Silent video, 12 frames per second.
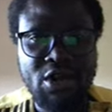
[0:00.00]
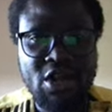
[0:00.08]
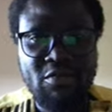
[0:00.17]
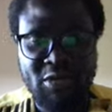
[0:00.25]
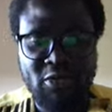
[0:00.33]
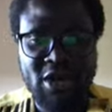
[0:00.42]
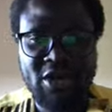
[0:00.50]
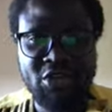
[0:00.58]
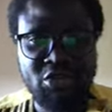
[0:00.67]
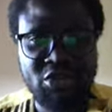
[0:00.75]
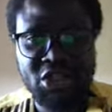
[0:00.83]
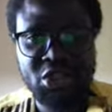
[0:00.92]
People are going to
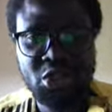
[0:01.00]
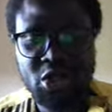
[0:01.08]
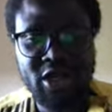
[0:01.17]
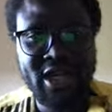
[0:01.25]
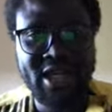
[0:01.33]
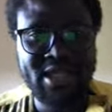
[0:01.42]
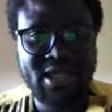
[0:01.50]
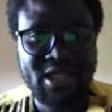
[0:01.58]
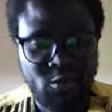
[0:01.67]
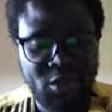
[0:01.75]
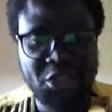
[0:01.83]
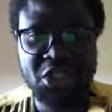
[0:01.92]
destroy it, in
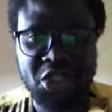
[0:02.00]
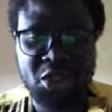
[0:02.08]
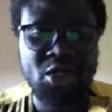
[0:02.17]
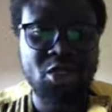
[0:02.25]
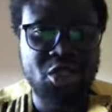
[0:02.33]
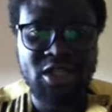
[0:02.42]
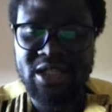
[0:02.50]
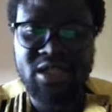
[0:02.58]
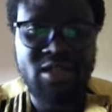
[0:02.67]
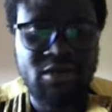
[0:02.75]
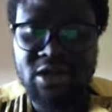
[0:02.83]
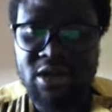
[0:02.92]
which destruction is
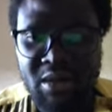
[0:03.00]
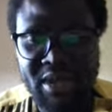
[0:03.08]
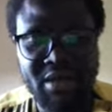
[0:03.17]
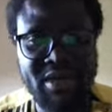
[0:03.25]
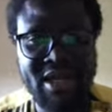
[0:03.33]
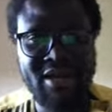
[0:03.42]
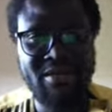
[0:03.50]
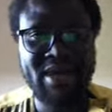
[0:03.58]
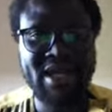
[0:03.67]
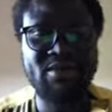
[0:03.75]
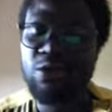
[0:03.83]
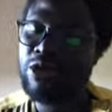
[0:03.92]
still coming, man, by
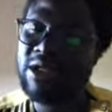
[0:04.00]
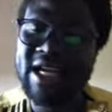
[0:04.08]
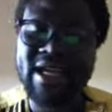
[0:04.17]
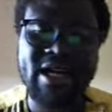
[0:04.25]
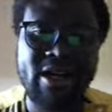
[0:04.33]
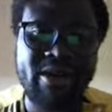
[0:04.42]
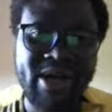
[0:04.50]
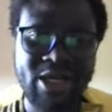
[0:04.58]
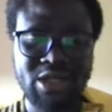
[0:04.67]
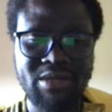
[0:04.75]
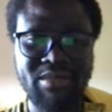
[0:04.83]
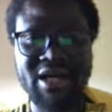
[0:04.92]
the Most High Yahweh
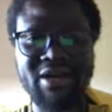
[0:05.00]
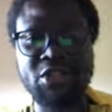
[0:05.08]
Hashem Yahweh